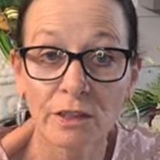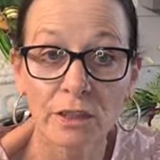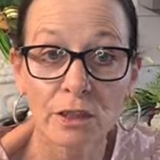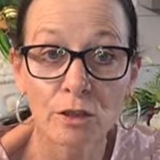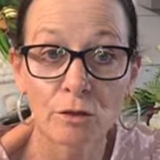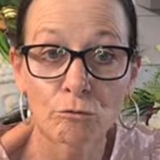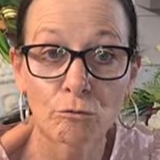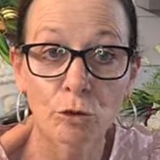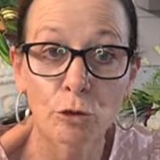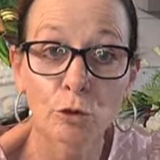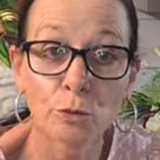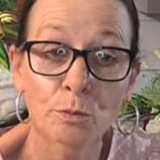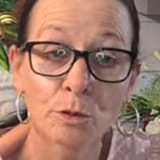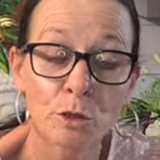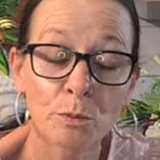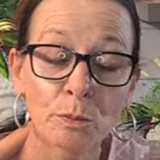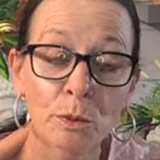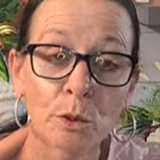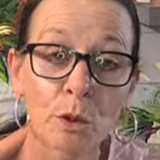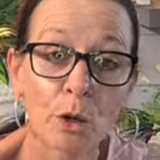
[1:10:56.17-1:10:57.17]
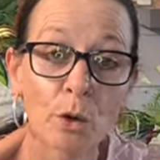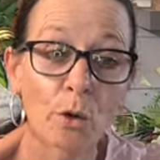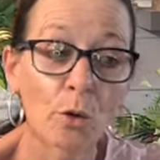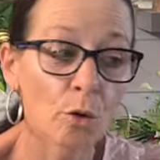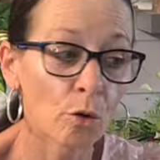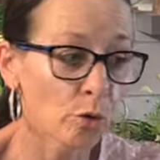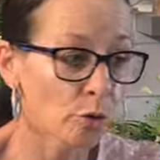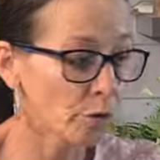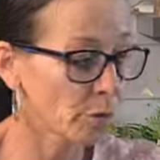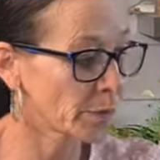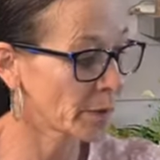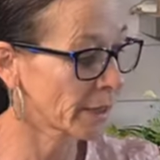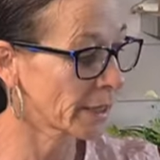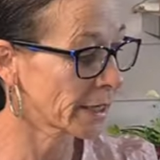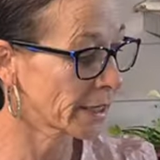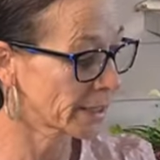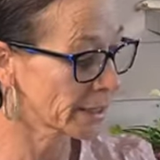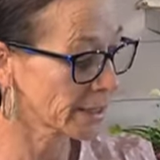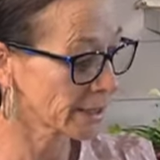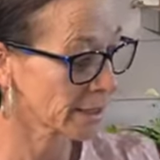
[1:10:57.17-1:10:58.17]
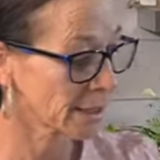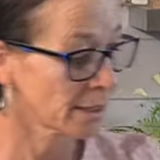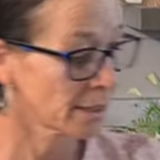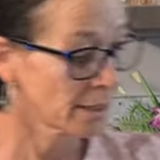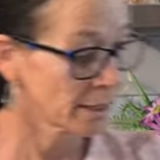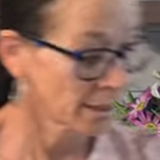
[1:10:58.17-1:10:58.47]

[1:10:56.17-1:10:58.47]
room to put all other bits.